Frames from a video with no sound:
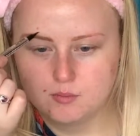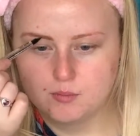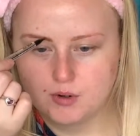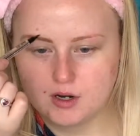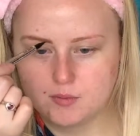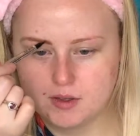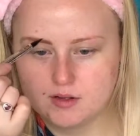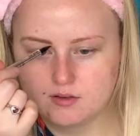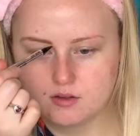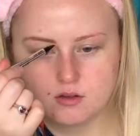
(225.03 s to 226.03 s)
brow
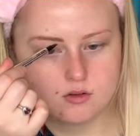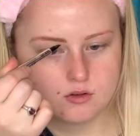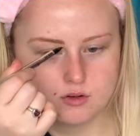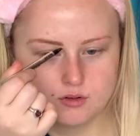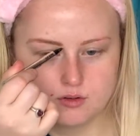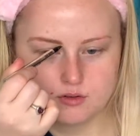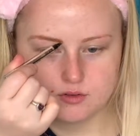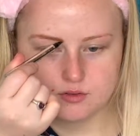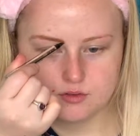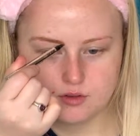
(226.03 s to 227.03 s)
pencil, couldn't
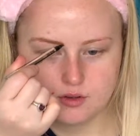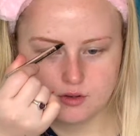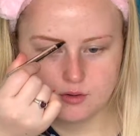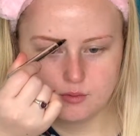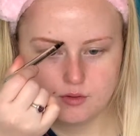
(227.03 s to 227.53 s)
do.